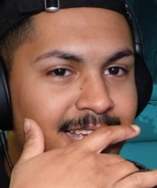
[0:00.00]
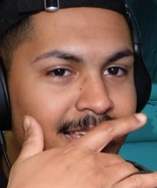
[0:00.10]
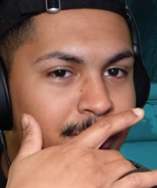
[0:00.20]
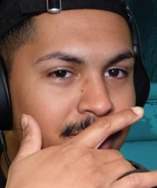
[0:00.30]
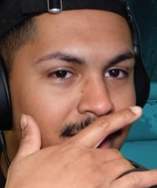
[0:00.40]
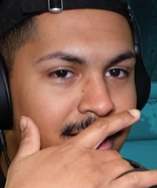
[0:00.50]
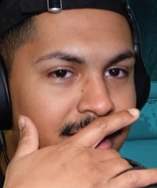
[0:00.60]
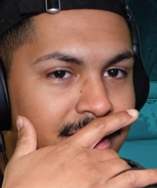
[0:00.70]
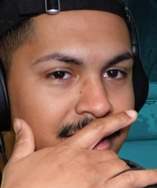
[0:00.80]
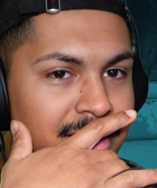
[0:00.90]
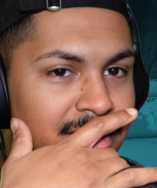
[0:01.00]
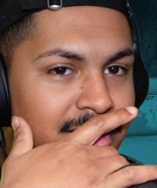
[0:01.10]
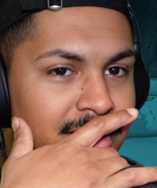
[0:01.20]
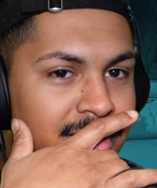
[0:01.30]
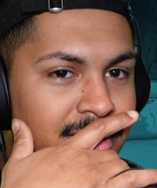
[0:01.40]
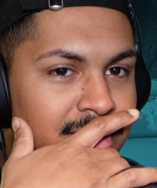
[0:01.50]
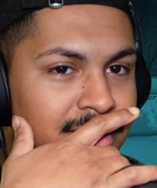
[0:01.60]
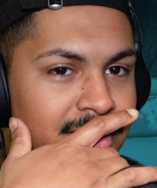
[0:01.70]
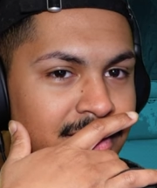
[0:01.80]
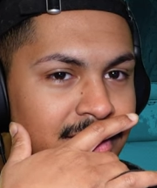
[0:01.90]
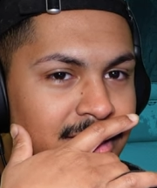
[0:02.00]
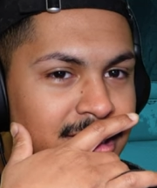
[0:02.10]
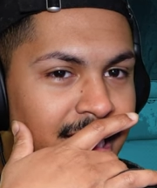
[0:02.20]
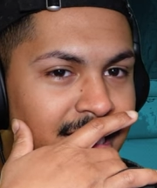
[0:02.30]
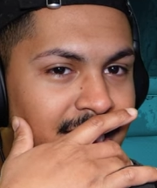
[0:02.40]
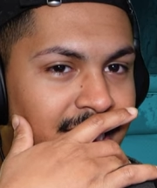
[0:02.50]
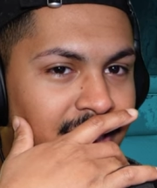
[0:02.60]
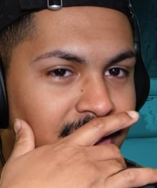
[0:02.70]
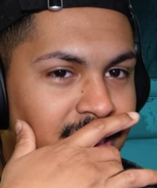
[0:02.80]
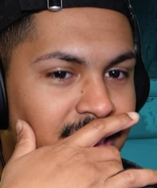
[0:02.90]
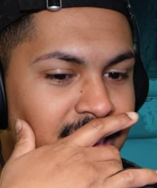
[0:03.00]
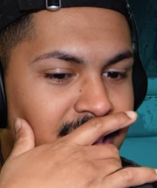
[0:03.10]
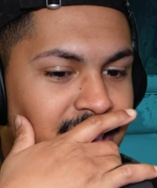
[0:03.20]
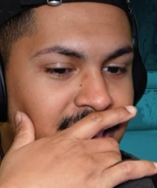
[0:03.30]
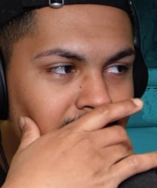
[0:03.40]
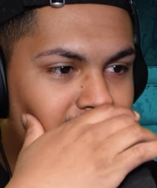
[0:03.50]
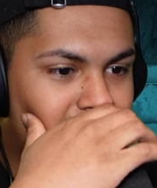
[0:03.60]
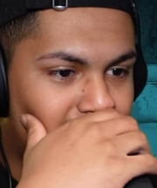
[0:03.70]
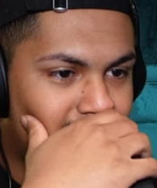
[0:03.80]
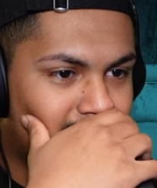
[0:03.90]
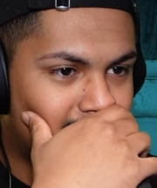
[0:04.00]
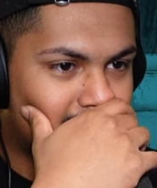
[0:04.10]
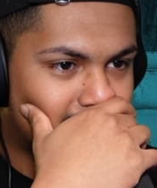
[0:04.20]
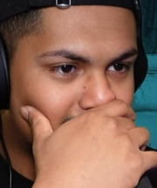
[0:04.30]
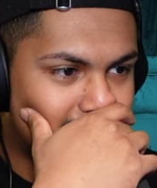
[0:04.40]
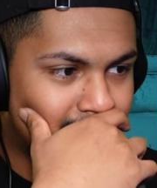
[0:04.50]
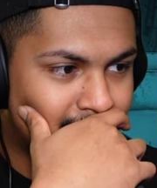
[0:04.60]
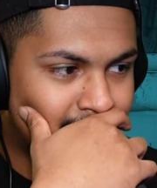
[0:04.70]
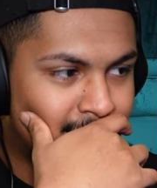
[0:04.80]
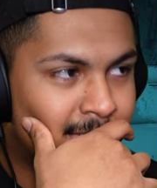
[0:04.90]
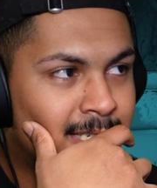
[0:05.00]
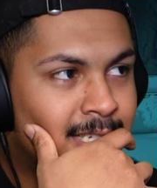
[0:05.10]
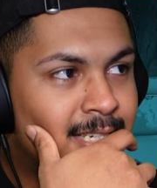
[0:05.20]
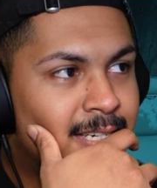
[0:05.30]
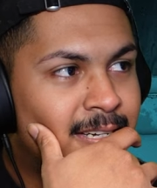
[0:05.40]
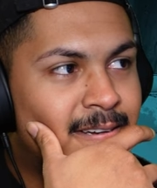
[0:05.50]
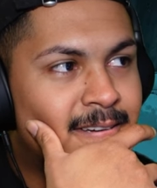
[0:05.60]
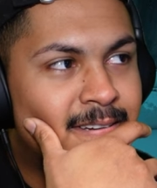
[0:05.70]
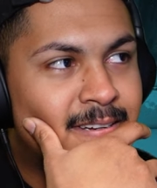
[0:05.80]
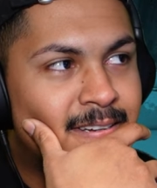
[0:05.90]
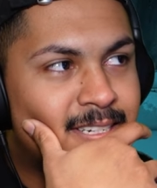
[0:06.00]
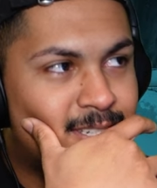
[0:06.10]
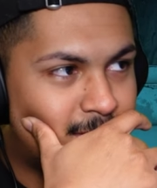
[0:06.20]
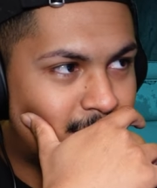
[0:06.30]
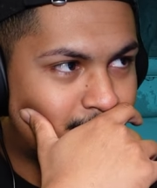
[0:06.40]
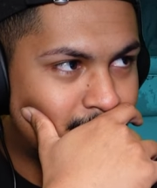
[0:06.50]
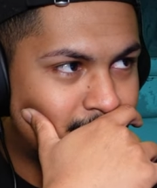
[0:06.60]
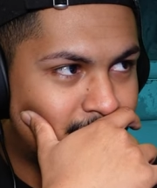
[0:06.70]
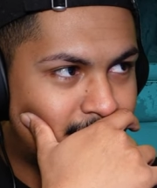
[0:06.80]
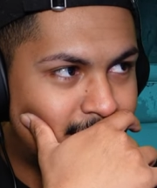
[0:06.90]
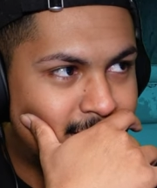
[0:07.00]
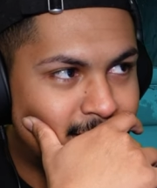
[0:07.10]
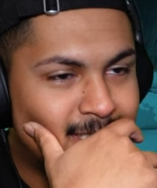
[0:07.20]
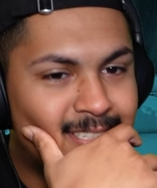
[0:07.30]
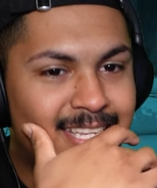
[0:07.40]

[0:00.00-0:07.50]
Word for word: the gameplay? Should I end it on y'all? Thinking I ended on y'all ass. Do y'all real dirty.